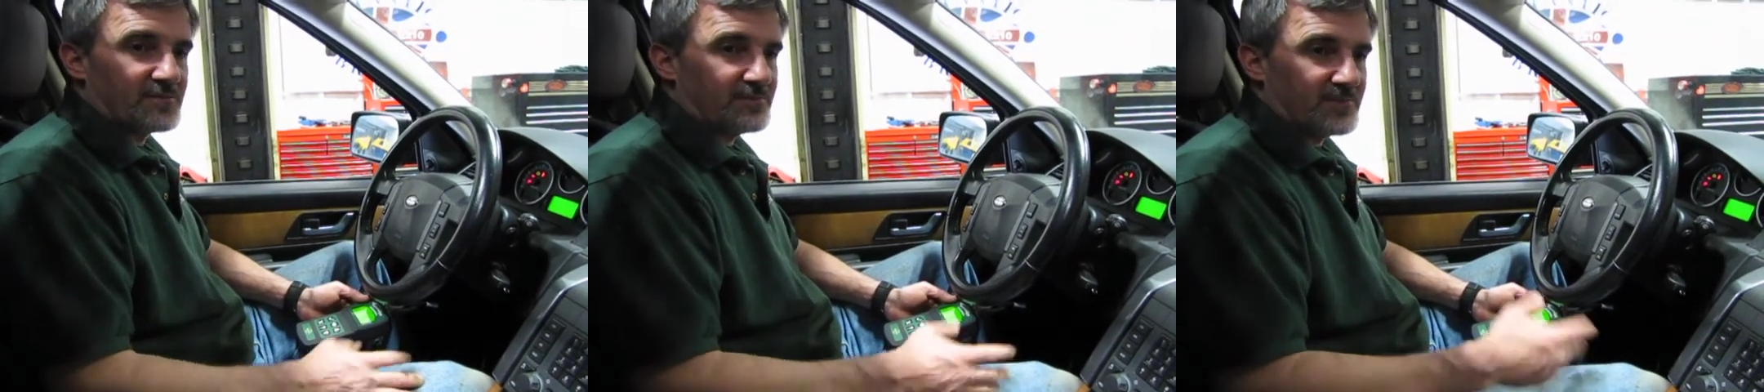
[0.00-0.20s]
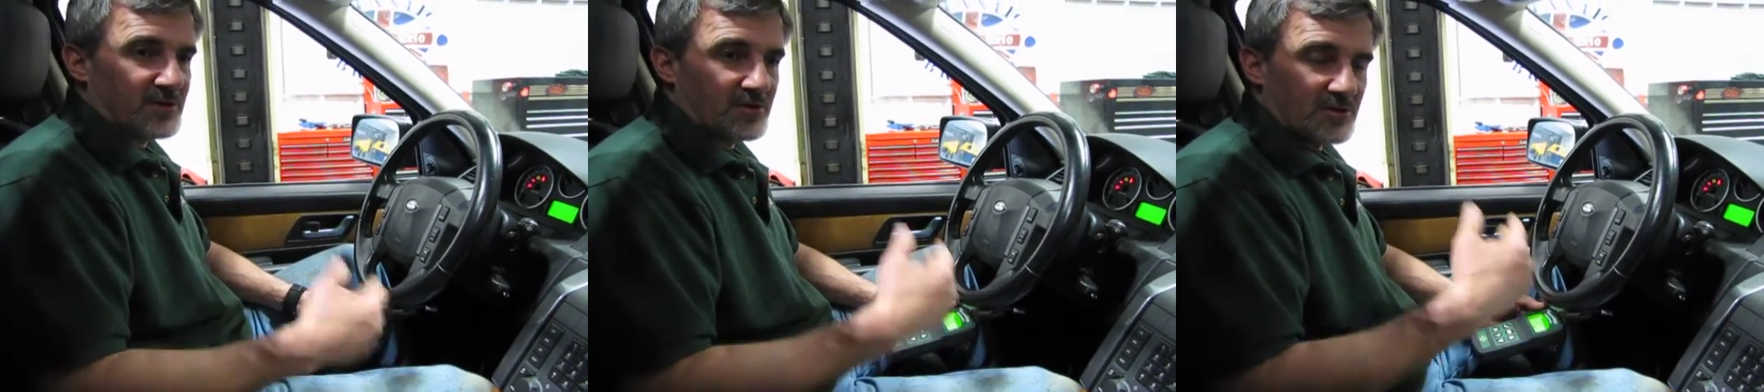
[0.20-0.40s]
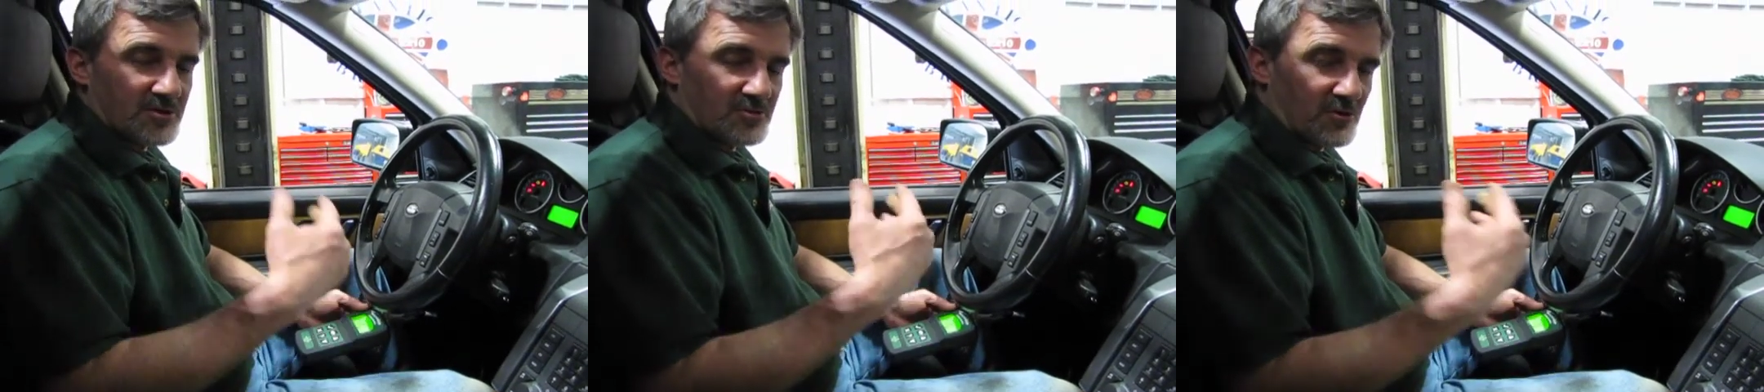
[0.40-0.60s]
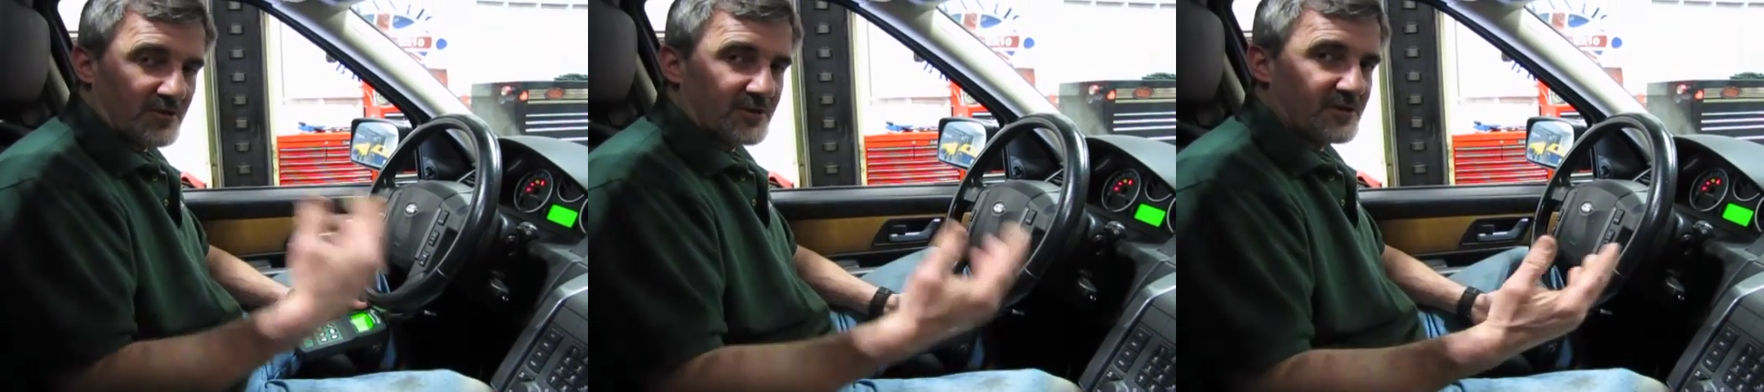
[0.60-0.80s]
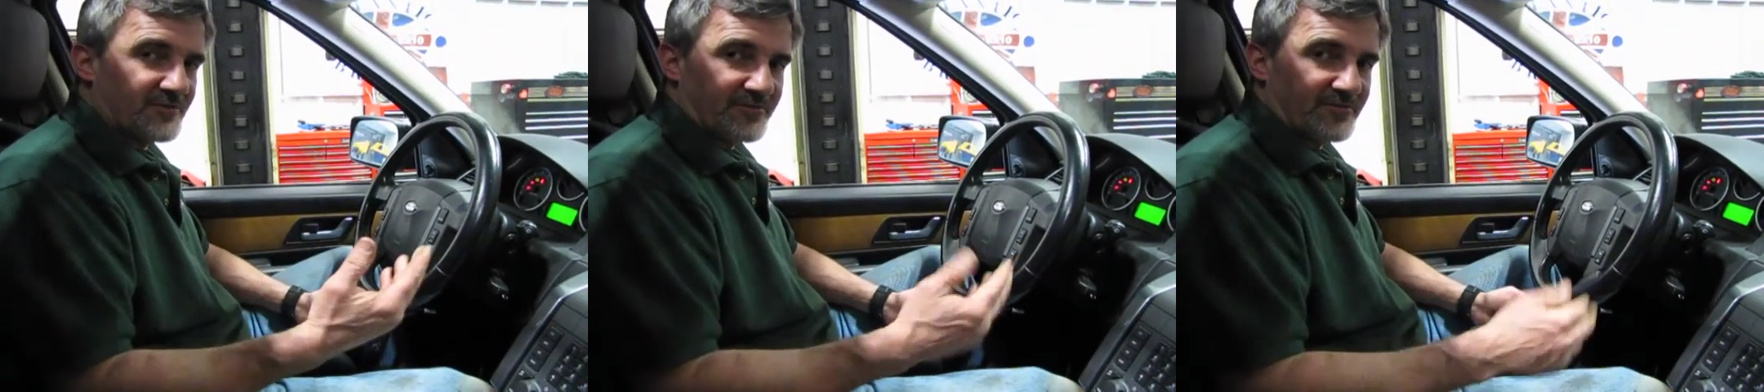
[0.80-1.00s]
because all
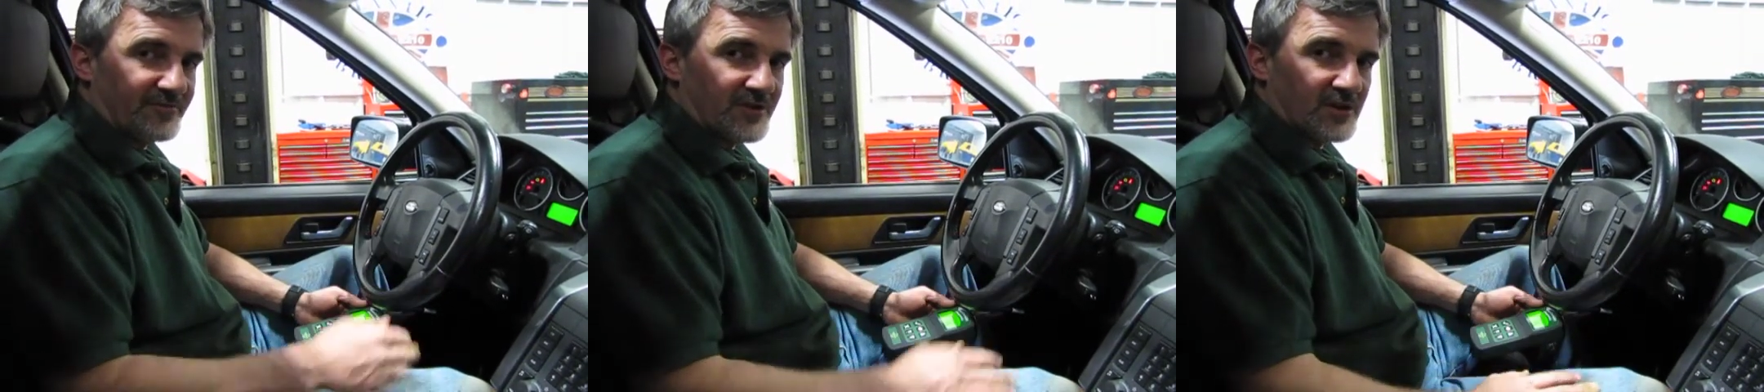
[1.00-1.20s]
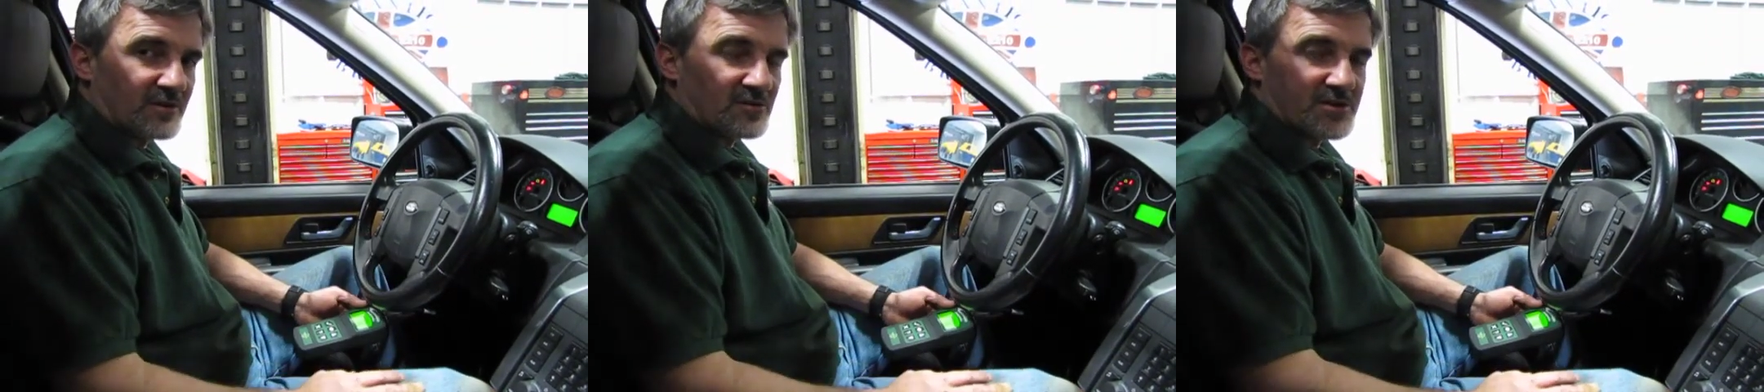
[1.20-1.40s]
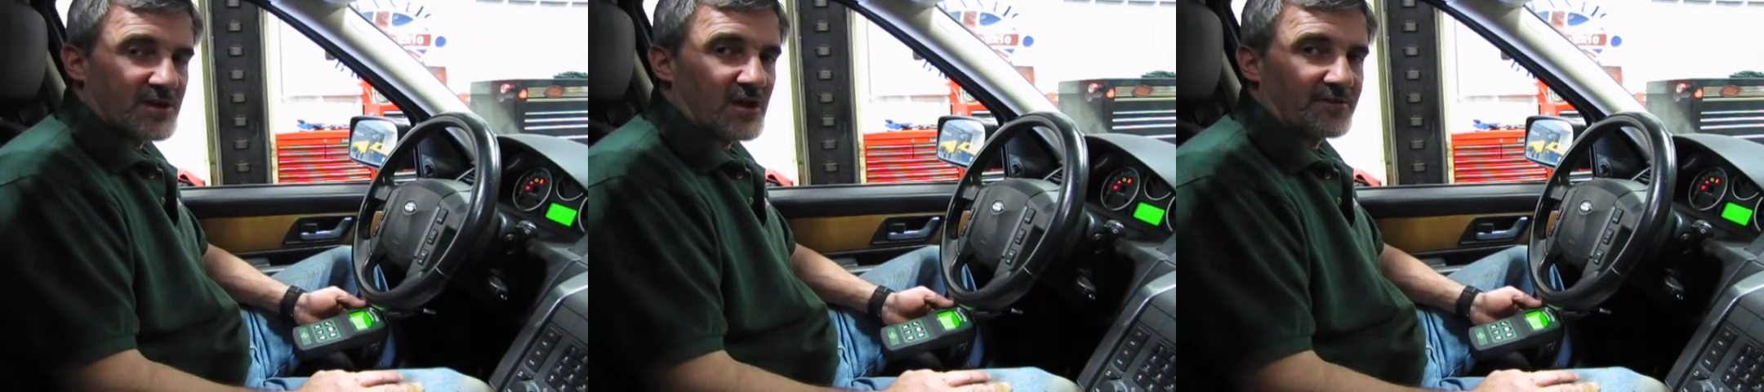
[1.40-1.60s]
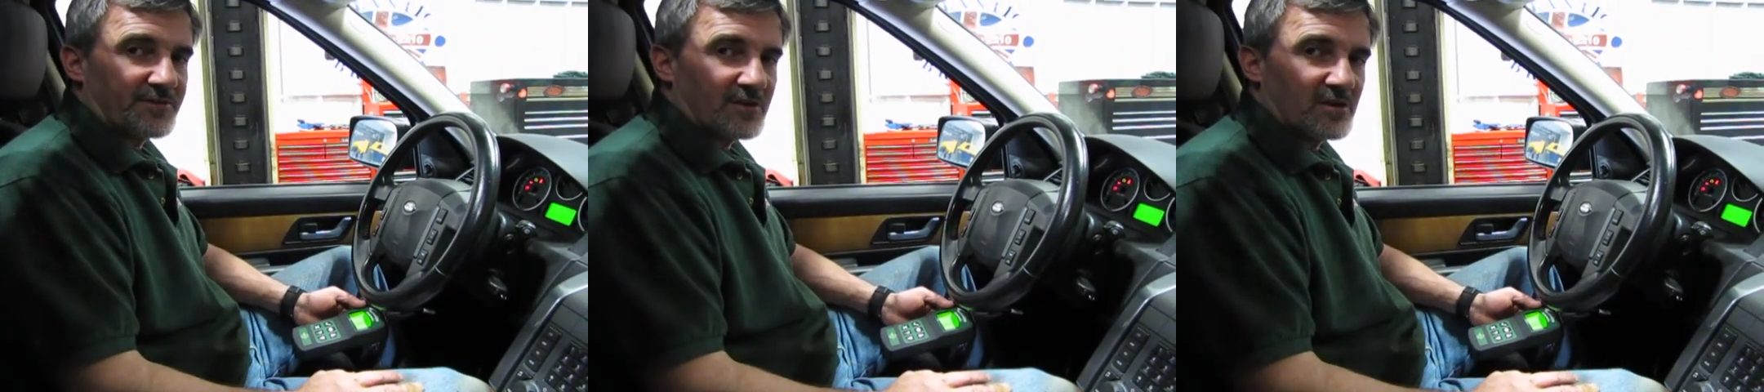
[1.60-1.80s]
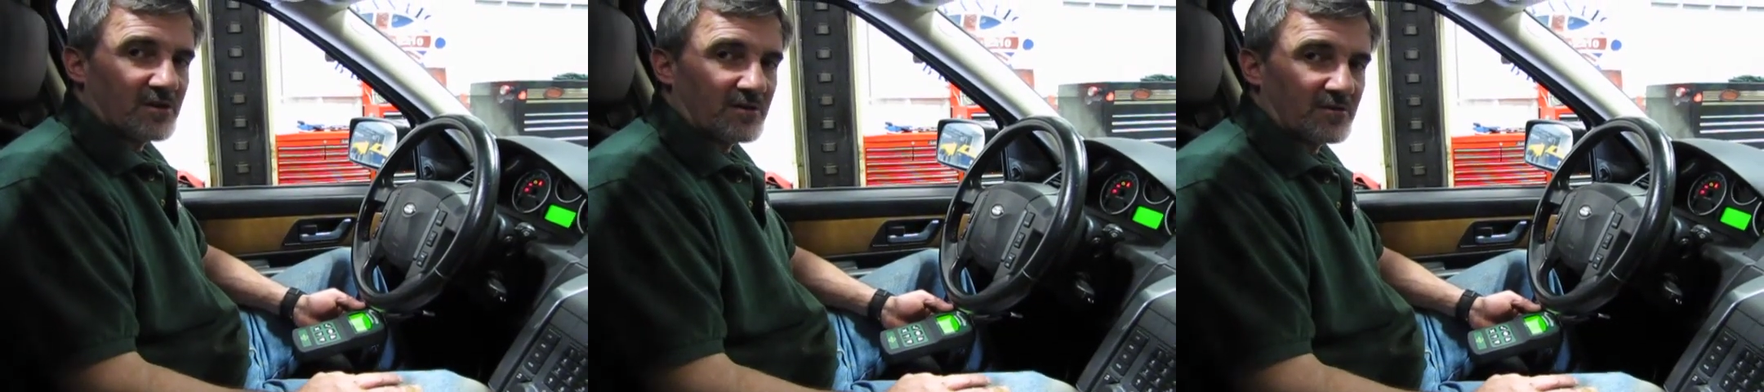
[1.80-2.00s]
the different vehicles out
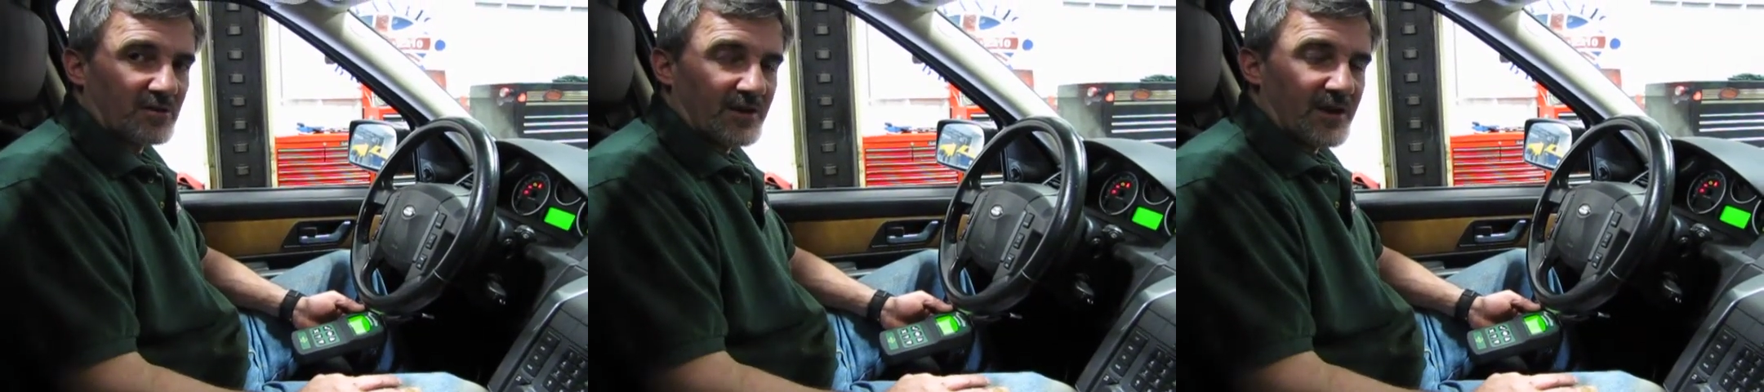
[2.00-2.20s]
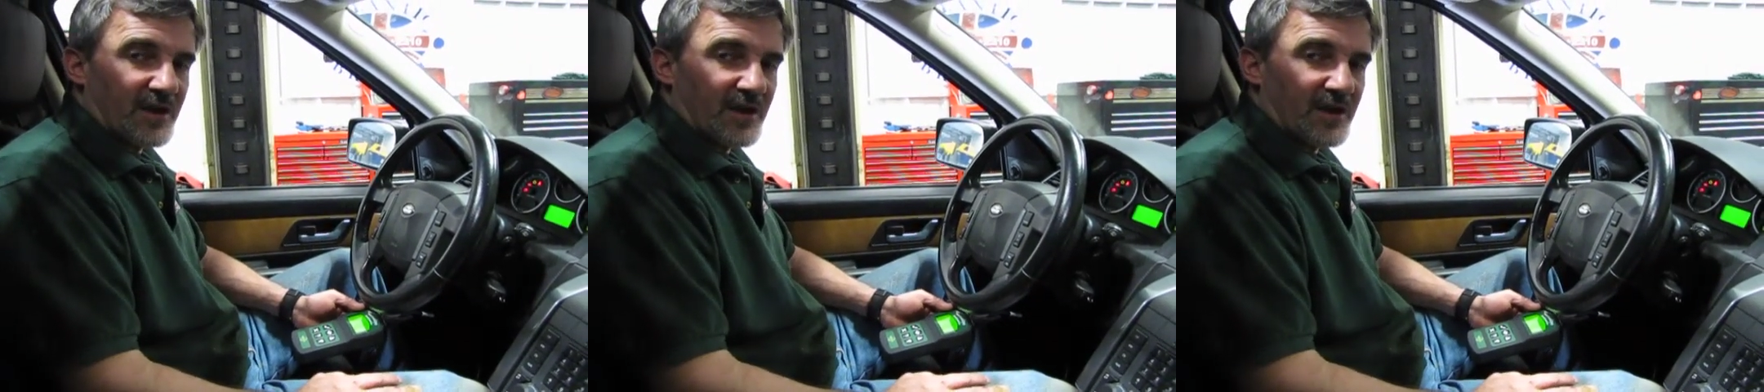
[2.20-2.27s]
there are going to